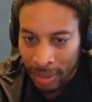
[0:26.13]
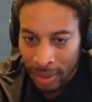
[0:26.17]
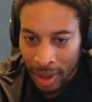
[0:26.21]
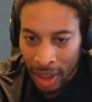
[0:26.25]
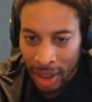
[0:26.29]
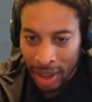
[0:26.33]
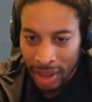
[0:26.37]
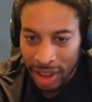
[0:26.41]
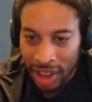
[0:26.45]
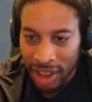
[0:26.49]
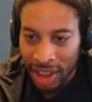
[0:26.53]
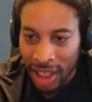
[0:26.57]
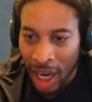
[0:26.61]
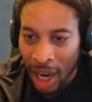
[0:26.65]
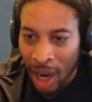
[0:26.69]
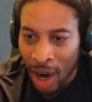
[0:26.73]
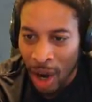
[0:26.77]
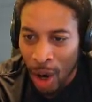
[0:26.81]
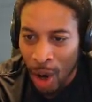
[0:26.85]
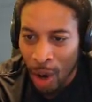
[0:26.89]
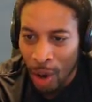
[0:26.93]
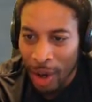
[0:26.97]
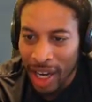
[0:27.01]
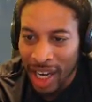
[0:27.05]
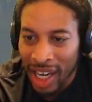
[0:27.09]

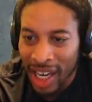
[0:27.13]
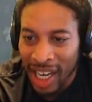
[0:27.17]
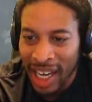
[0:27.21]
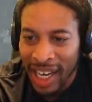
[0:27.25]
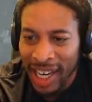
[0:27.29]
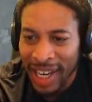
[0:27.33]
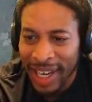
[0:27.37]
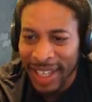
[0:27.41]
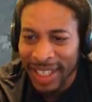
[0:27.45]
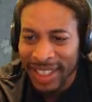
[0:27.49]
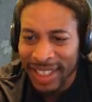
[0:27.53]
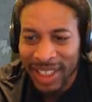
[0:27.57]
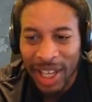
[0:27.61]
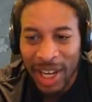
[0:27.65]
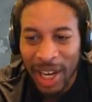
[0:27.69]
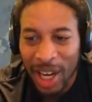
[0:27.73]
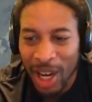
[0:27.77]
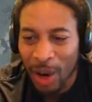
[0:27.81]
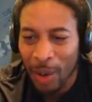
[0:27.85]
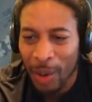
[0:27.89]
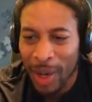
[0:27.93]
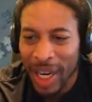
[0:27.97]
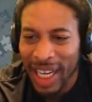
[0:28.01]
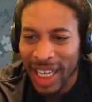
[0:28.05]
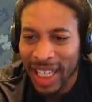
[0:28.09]
Stonehenge,
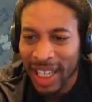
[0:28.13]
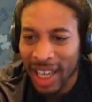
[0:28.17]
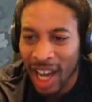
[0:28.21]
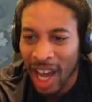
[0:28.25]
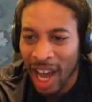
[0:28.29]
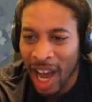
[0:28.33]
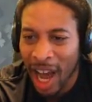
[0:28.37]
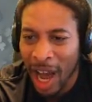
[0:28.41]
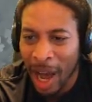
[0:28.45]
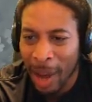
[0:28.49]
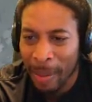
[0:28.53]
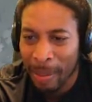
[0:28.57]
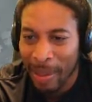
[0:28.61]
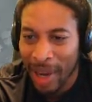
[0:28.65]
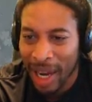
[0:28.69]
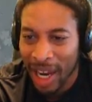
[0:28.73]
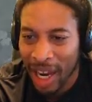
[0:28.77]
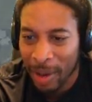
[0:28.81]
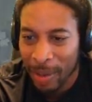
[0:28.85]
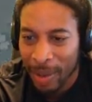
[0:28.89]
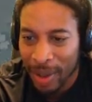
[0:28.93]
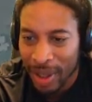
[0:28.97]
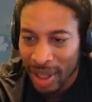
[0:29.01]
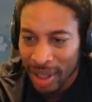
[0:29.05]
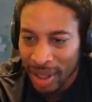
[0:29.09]
here we come,
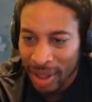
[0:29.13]
baby.